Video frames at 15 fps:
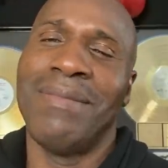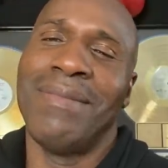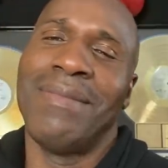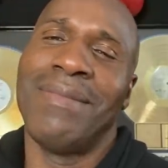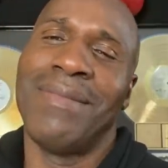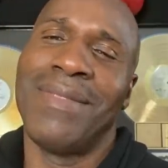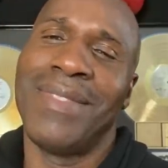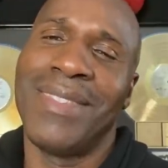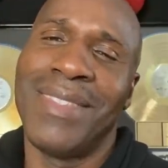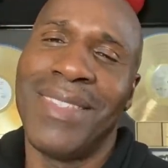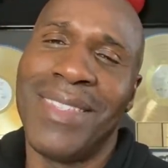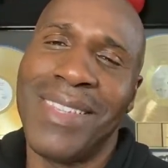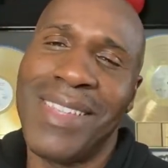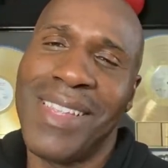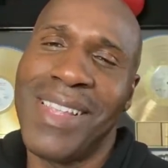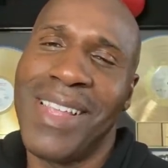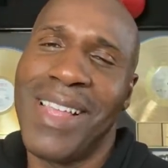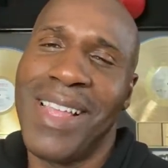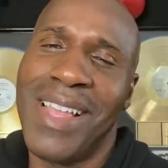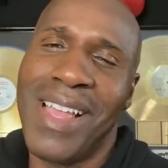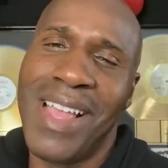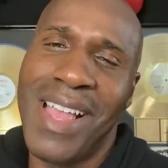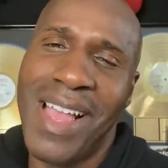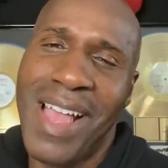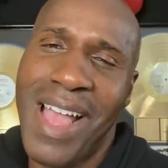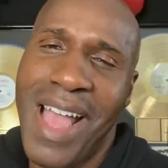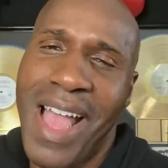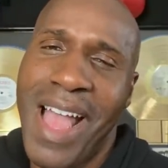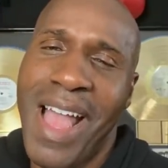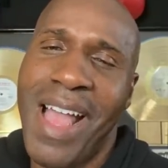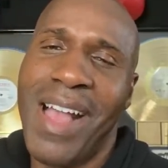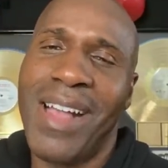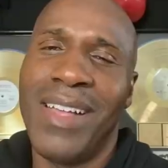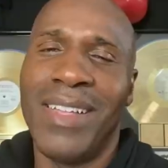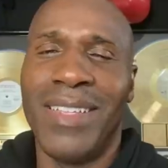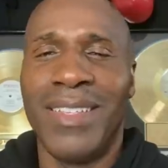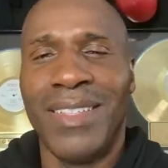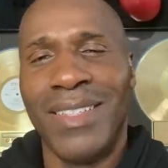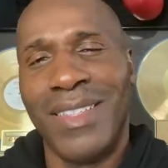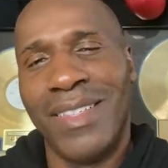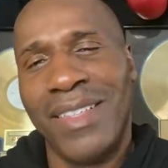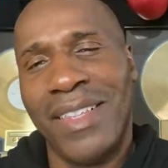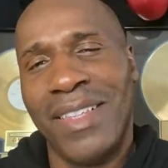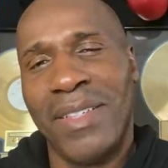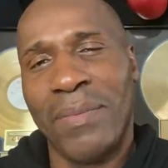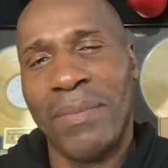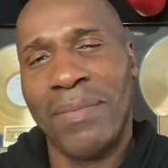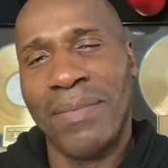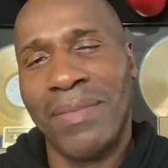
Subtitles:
Nobody speaks.